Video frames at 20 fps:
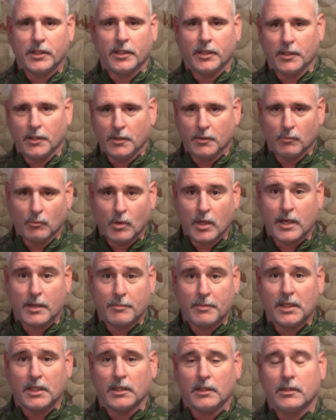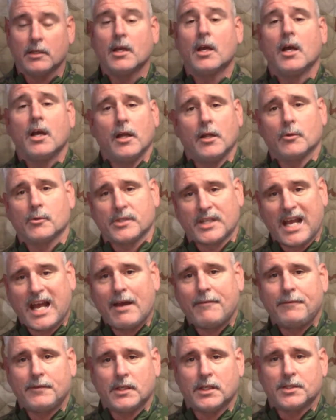And what I mean, there was
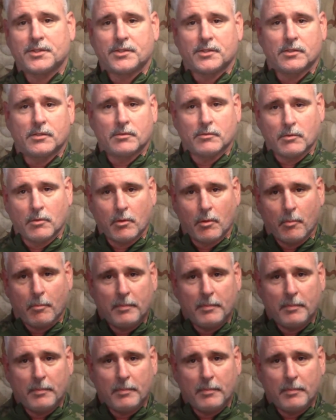half a dozen